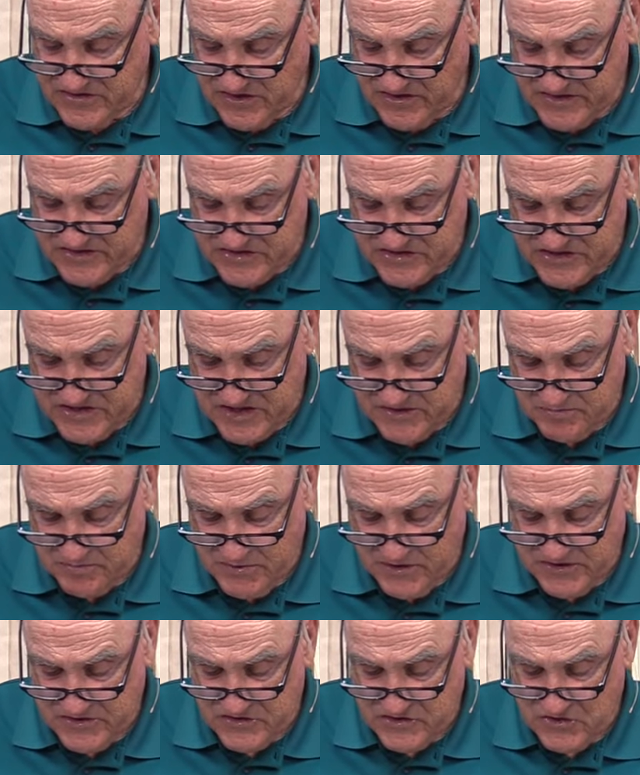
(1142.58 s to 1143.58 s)
on his
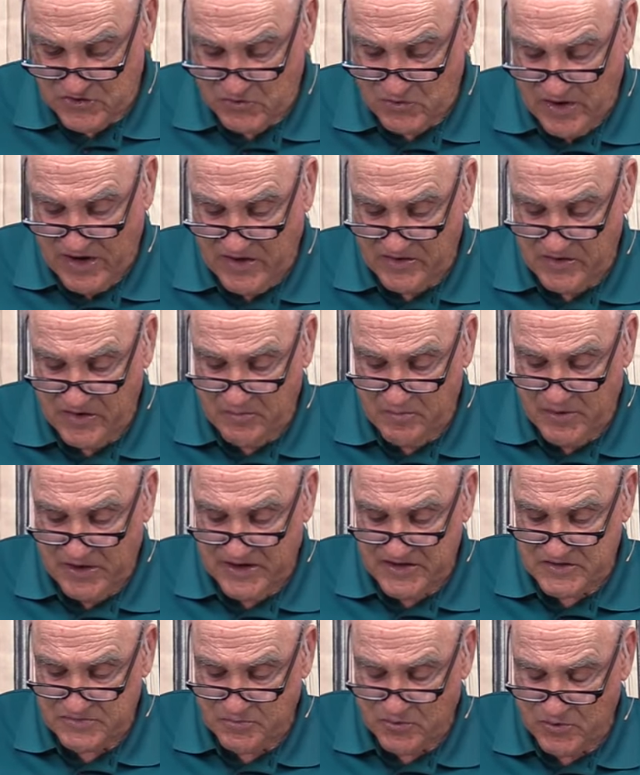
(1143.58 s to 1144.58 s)
deathbed, surrounded
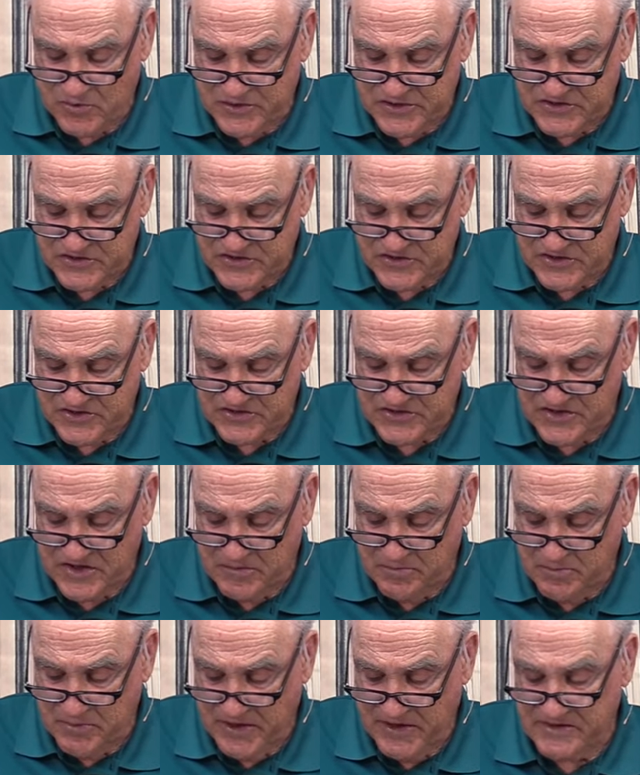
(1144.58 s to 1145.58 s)
by his parishioners, they
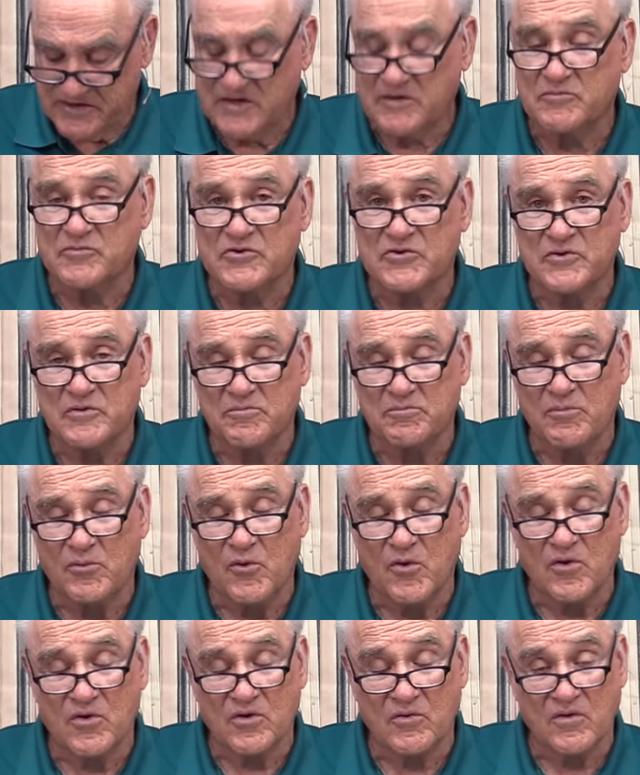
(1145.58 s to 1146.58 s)
begged him to
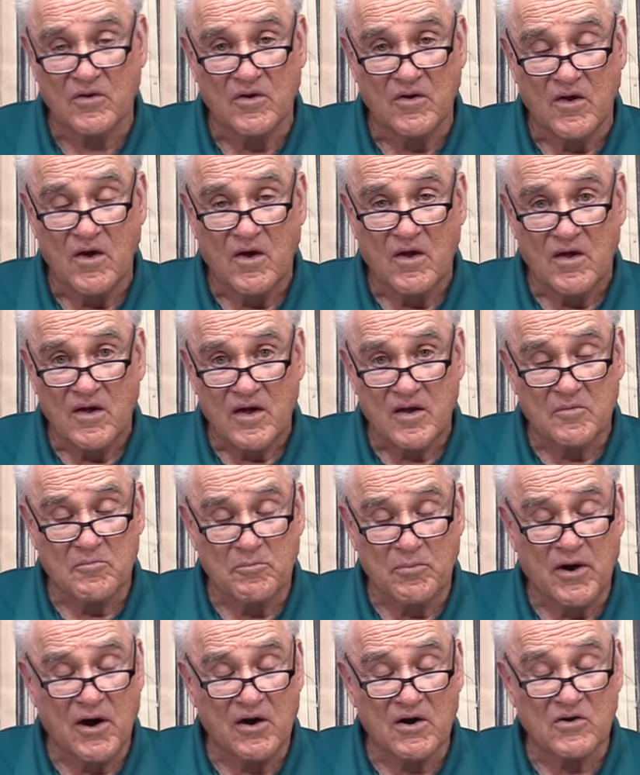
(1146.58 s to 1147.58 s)
import,
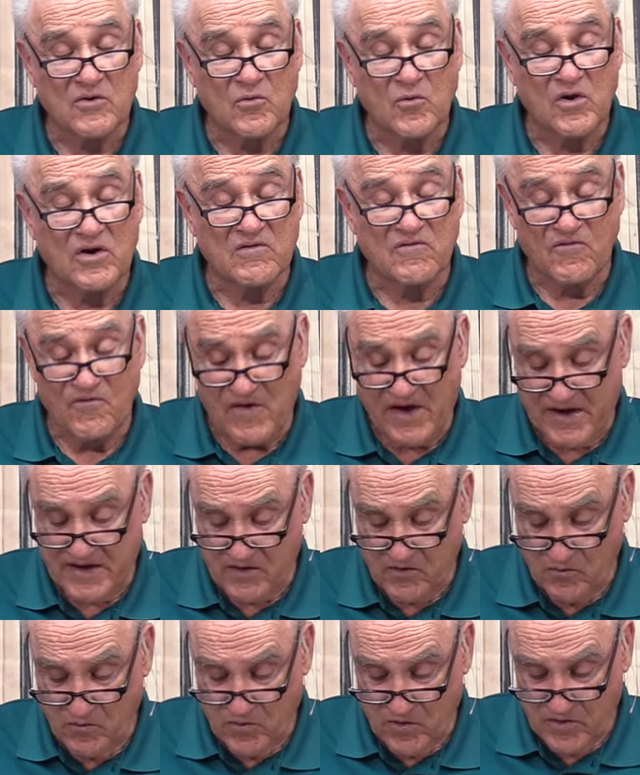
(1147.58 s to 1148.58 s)
impart one
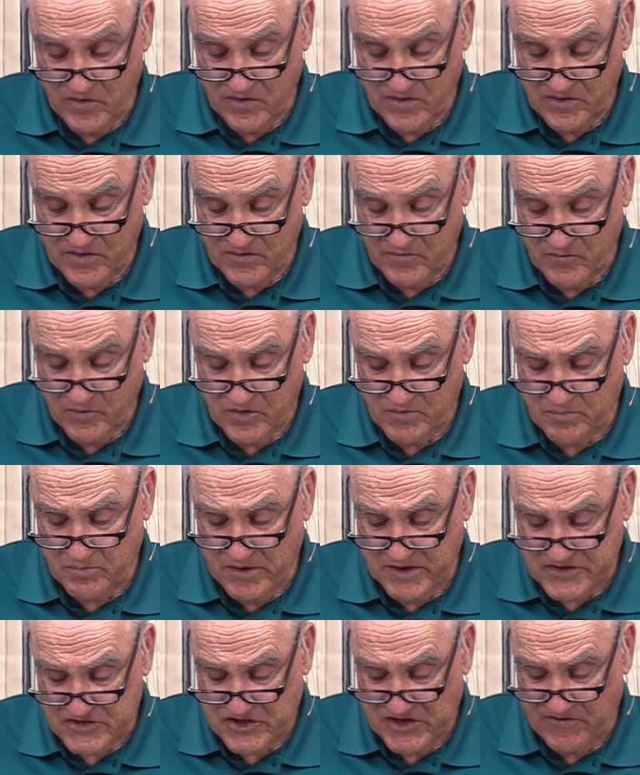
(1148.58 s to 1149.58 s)
final word. With
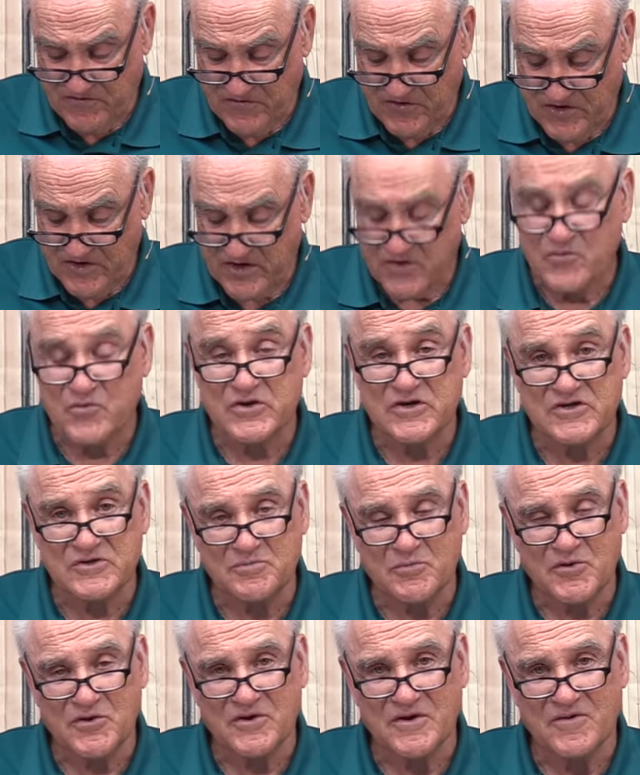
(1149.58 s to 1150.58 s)
much effort, he
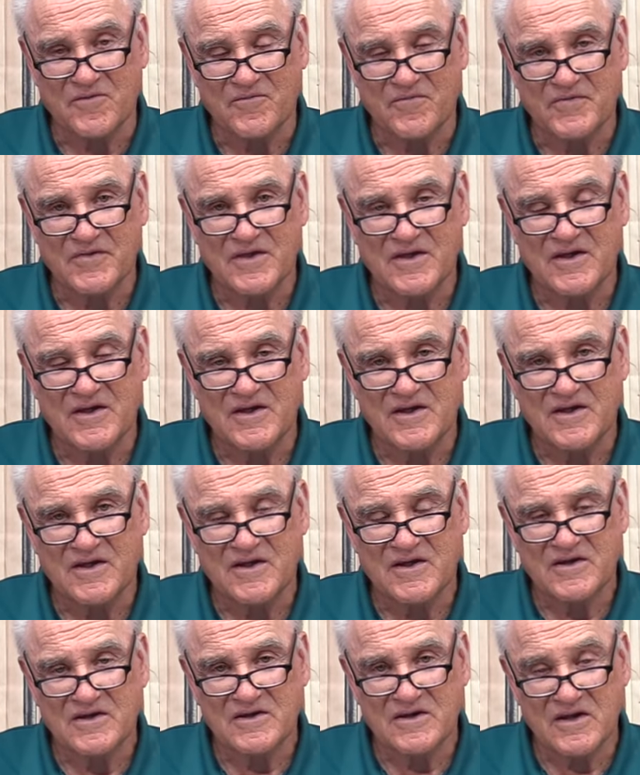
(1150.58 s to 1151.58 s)
whispered,
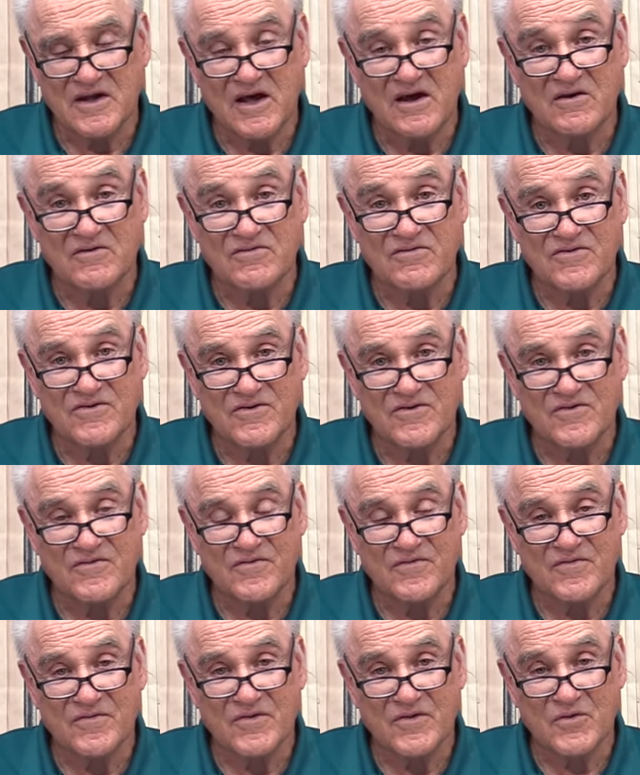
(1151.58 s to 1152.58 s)
Love
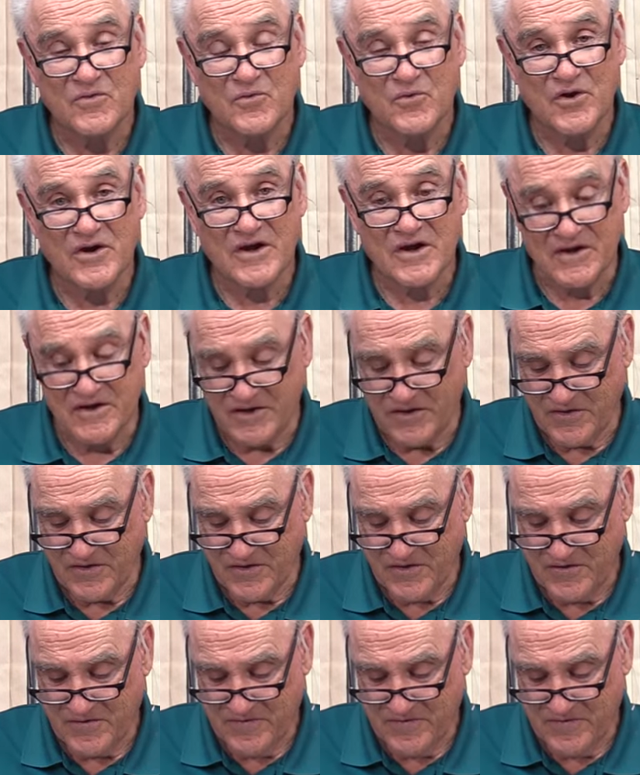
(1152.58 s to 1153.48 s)
one another.